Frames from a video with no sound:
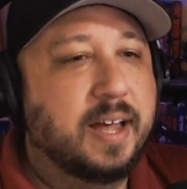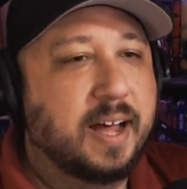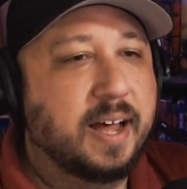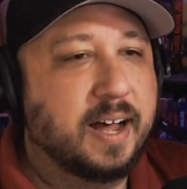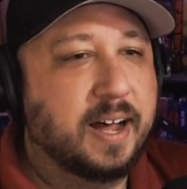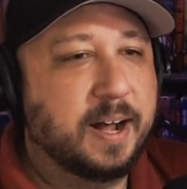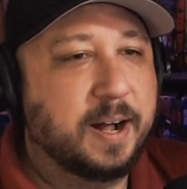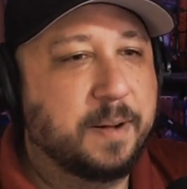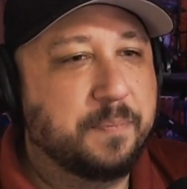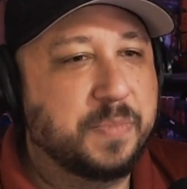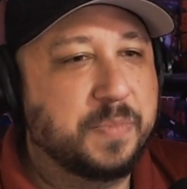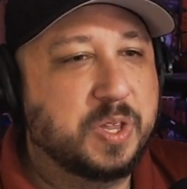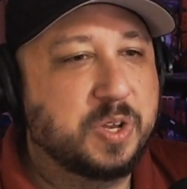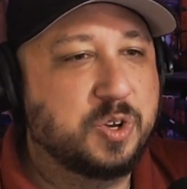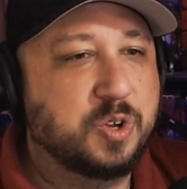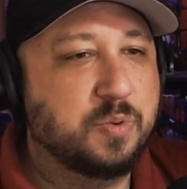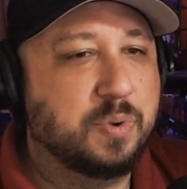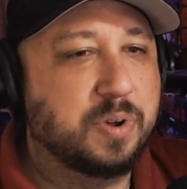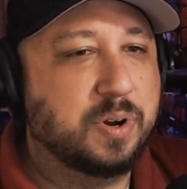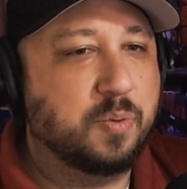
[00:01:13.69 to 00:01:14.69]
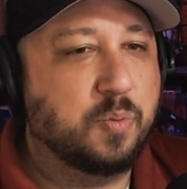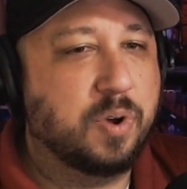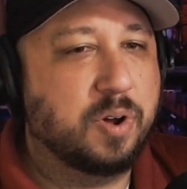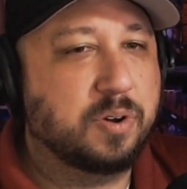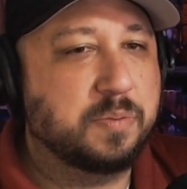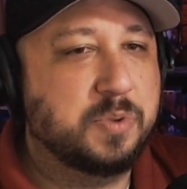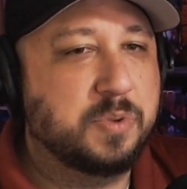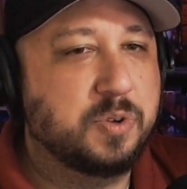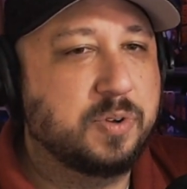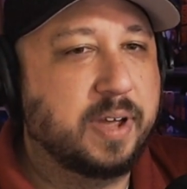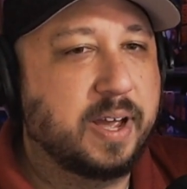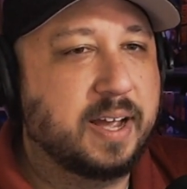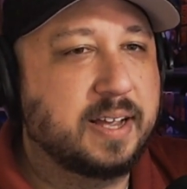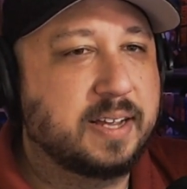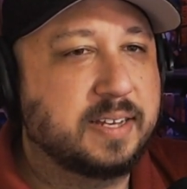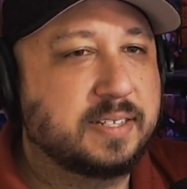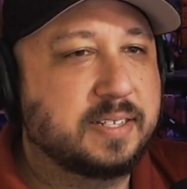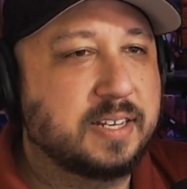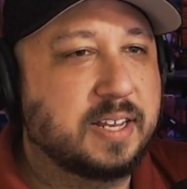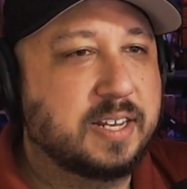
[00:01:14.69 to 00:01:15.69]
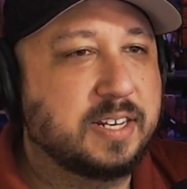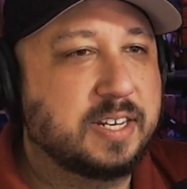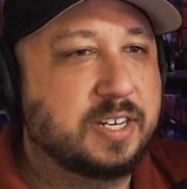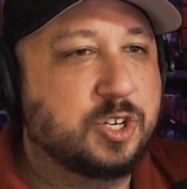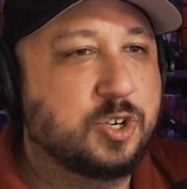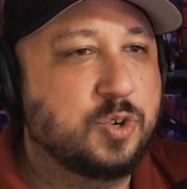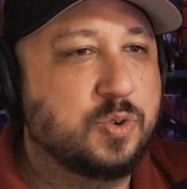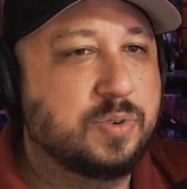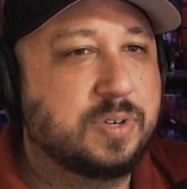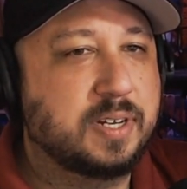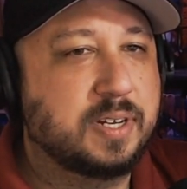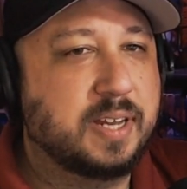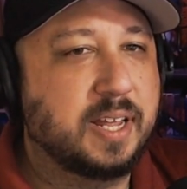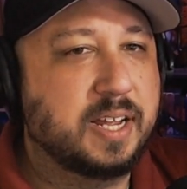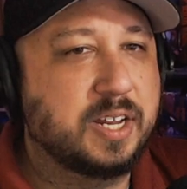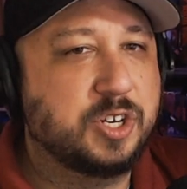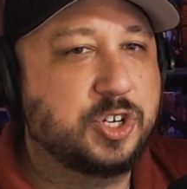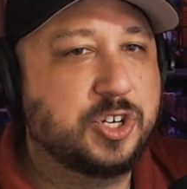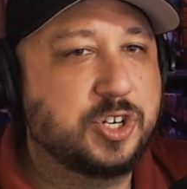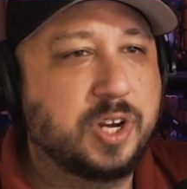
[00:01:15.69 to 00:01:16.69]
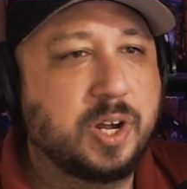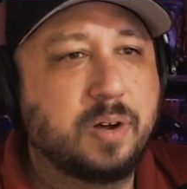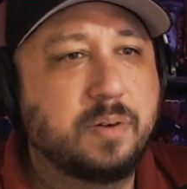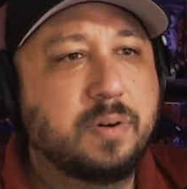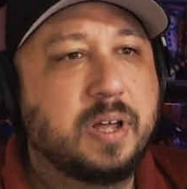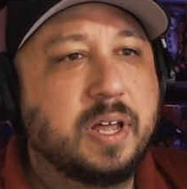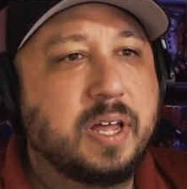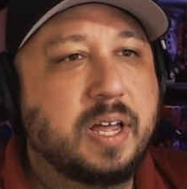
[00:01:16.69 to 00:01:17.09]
Do want to welcome you guys to today's show.